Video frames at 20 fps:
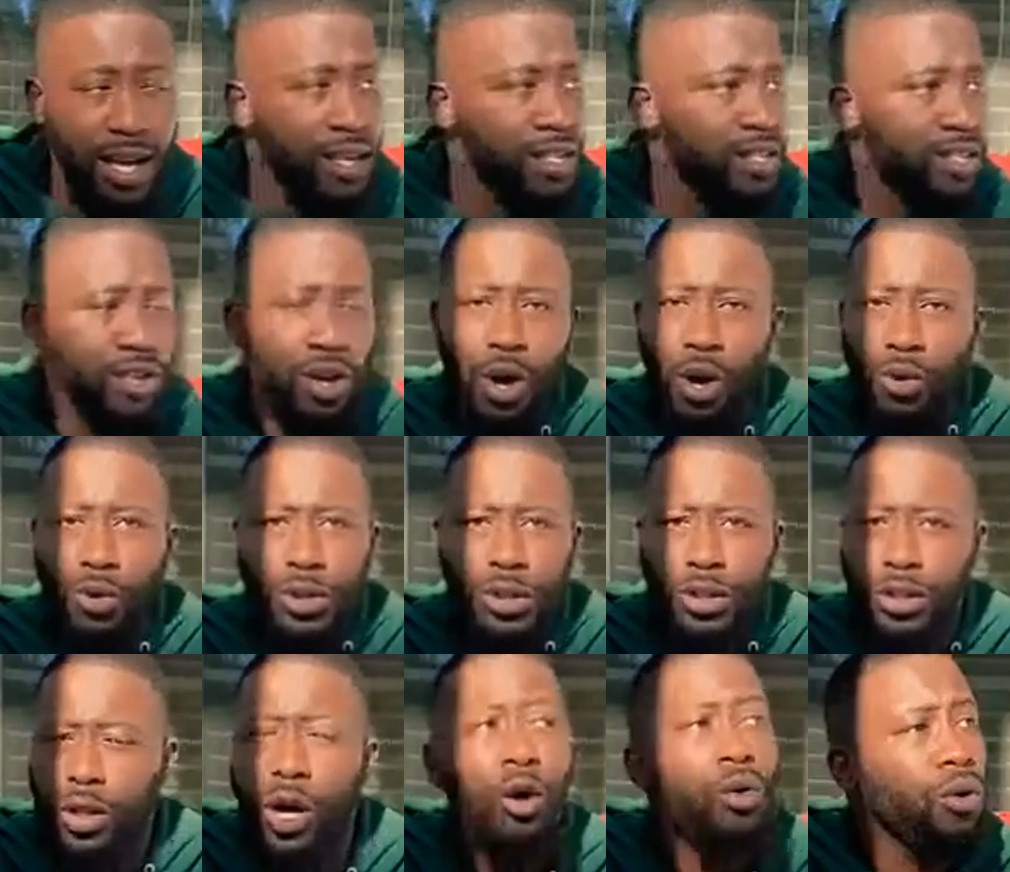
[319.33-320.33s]
So
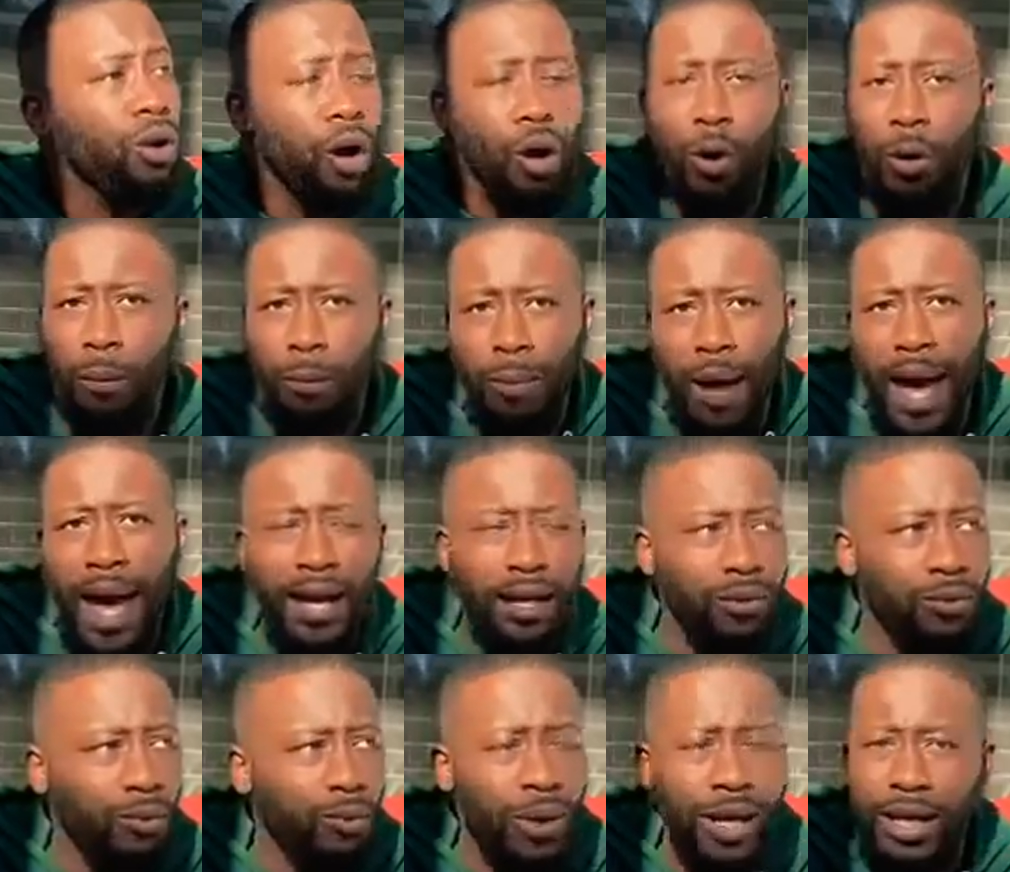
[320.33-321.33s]
don't hold back
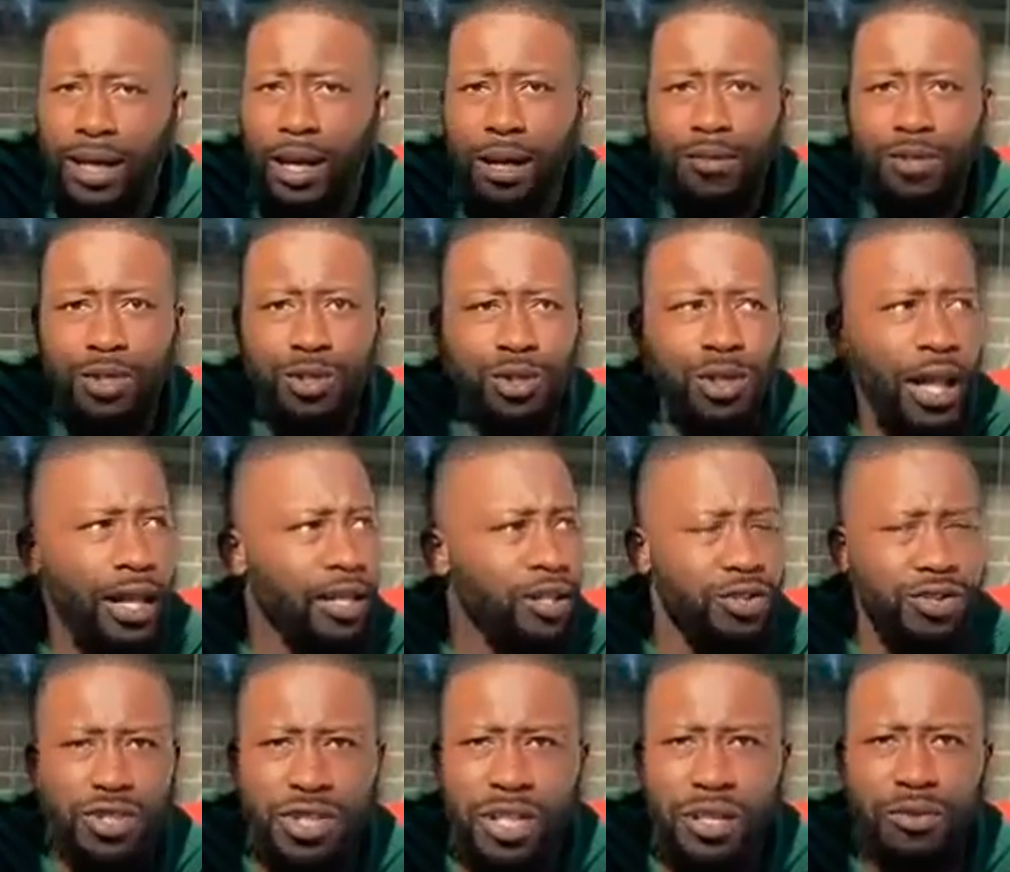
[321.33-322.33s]
when it comes to like
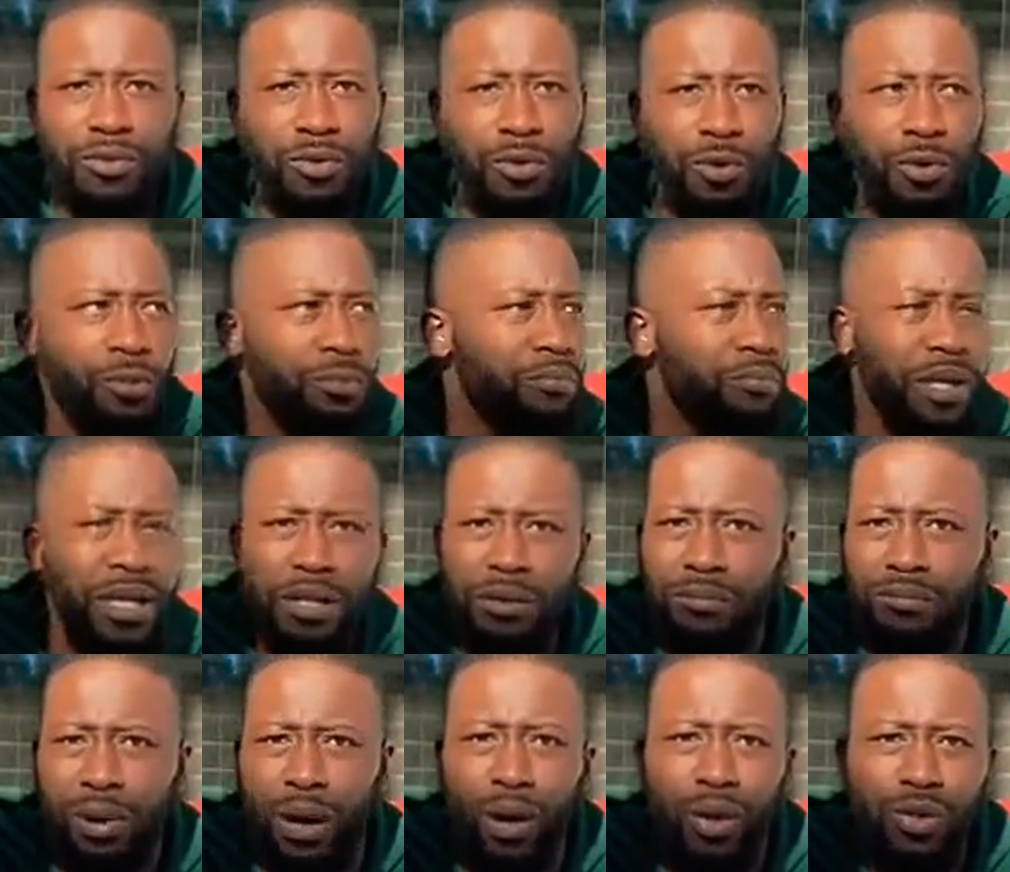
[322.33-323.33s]
your seafood, meat
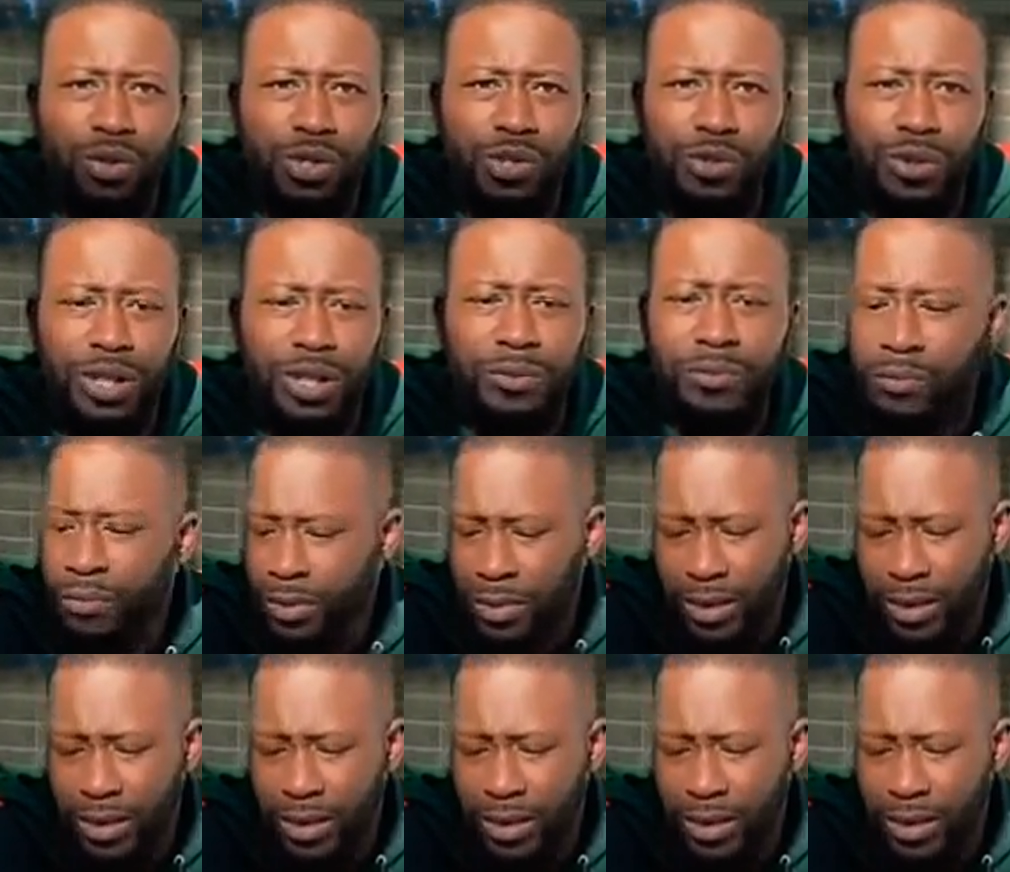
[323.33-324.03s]
and poultry.